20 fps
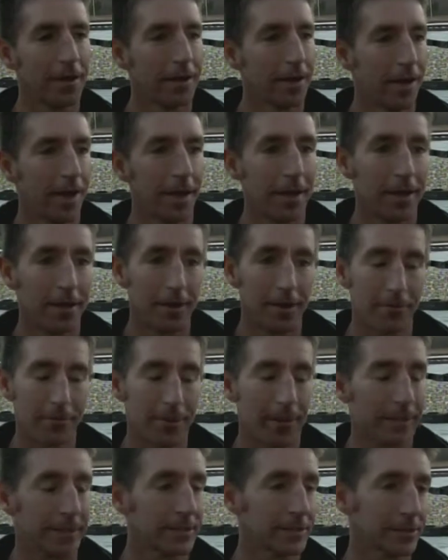and
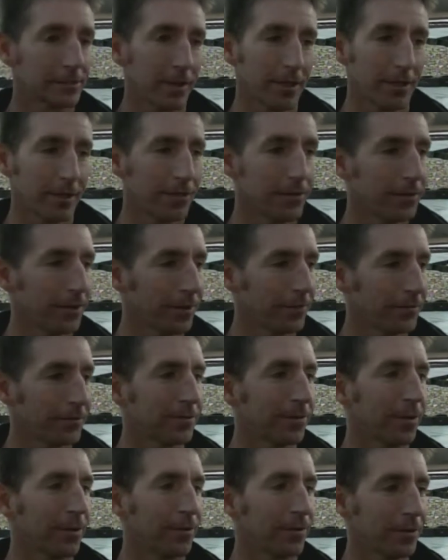everybody likes to ride go-karts,
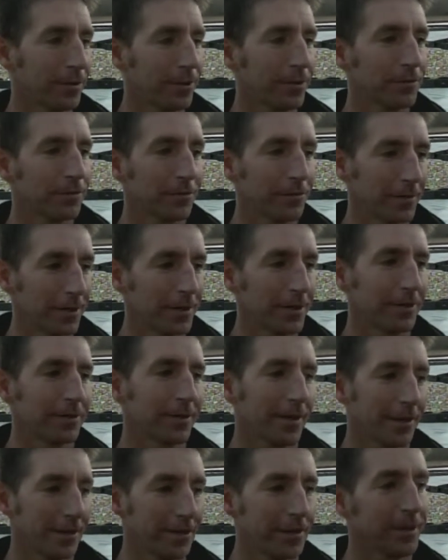so we knew it was a fun and
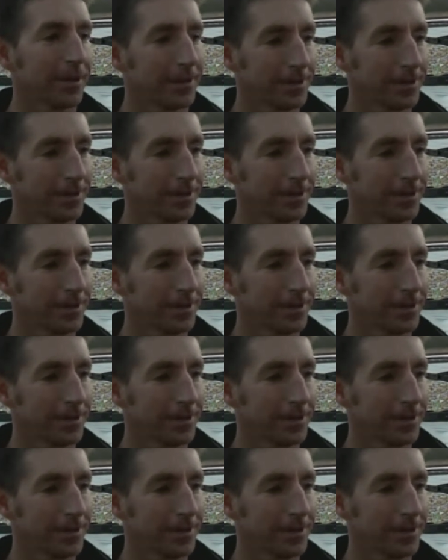exciting thing.